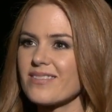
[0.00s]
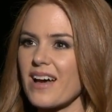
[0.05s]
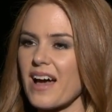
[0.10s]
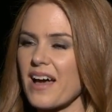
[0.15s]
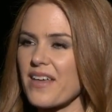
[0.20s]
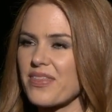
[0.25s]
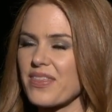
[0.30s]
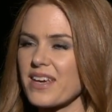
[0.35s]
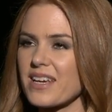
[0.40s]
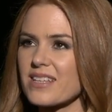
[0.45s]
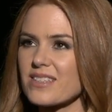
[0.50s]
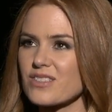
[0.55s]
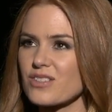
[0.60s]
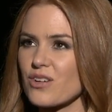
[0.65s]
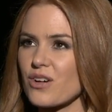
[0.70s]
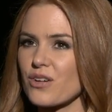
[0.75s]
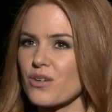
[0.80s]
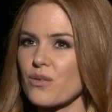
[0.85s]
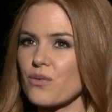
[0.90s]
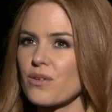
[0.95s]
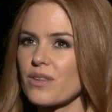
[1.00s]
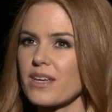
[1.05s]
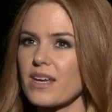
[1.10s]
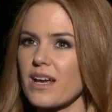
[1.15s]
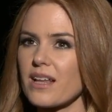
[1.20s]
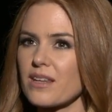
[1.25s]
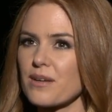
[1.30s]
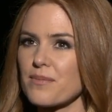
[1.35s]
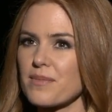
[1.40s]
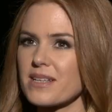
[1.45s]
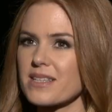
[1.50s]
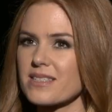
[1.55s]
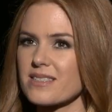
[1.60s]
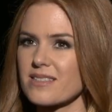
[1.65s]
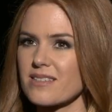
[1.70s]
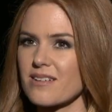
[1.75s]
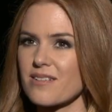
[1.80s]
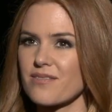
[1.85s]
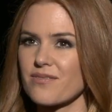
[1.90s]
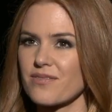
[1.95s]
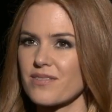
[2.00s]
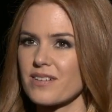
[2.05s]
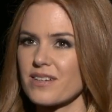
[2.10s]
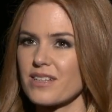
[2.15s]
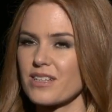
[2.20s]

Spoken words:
I think it's got all the elements of,